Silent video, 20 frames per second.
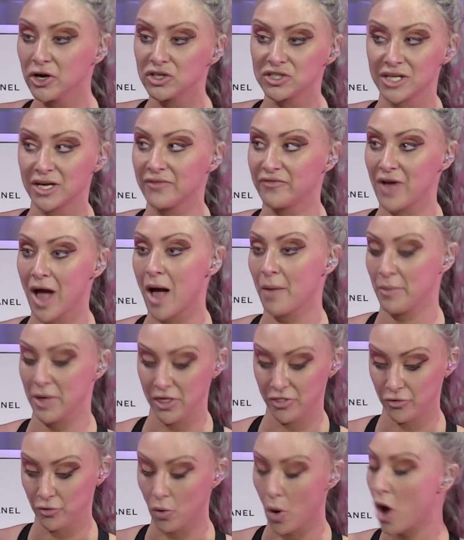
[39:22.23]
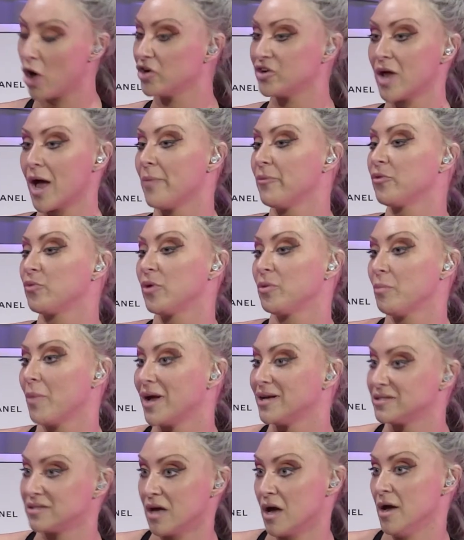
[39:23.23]
that have got me through hard times with my
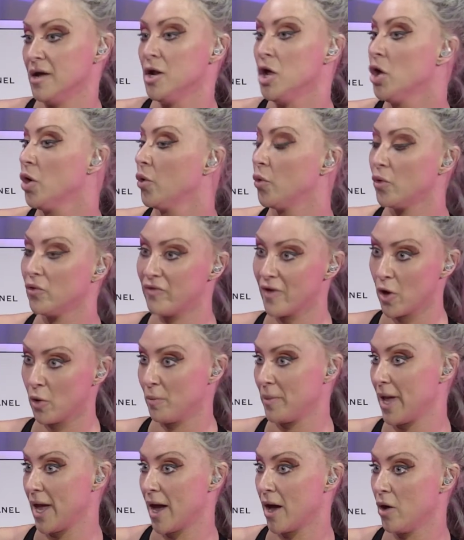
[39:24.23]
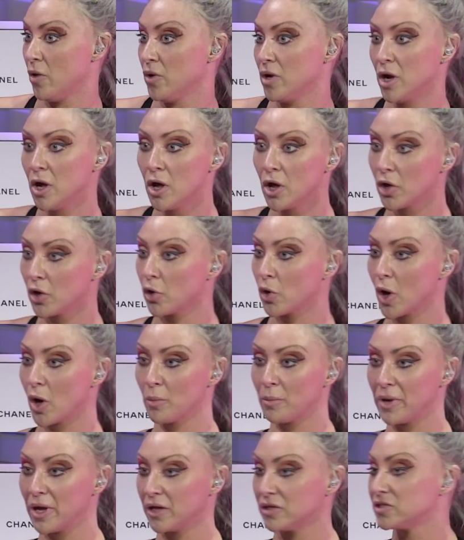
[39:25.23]
son, who have helped me out, who helped
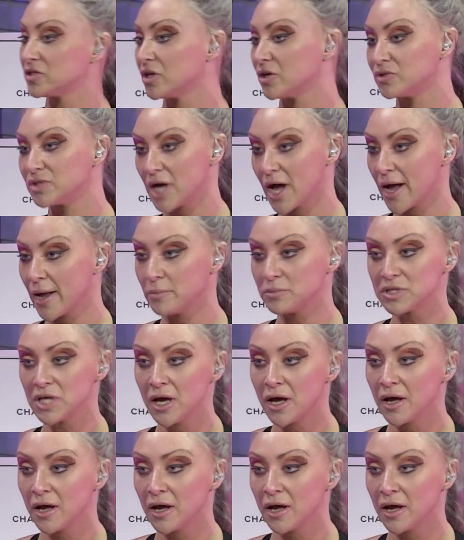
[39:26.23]
me on slow times.